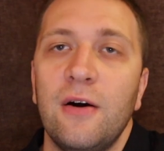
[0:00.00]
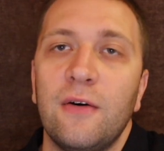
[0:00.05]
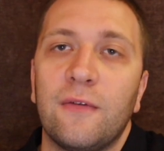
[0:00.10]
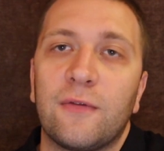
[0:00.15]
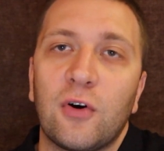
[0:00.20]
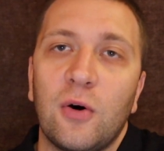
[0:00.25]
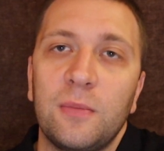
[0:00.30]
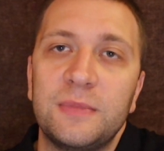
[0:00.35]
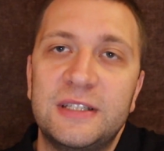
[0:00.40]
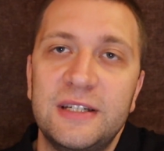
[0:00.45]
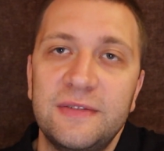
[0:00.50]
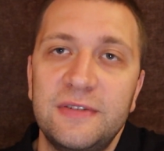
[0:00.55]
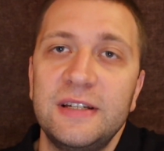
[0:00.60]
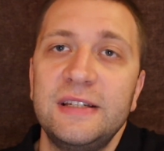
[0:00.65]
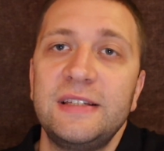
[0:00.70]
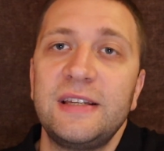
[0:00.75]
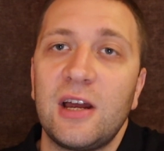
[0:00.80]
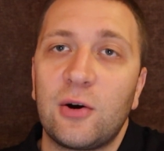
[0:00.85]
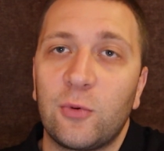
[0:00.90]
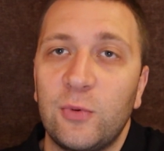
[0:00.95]
from
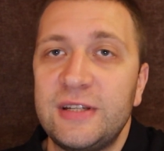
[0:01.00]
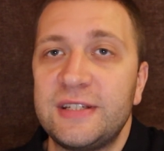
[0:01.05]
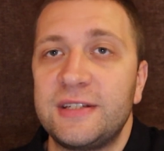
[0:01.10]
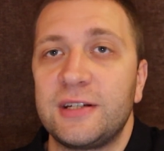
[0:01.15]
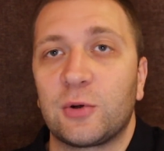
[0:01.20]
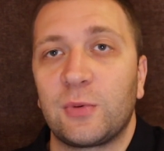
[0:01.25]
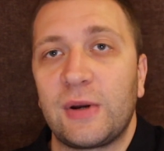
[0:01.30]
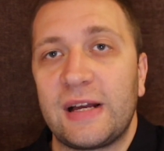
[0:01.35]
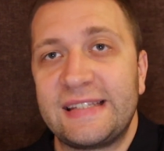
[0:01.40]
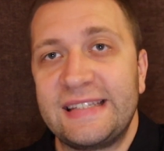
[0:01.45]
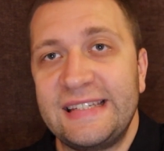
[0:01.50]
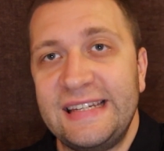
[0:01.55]
Dividend Aristocrats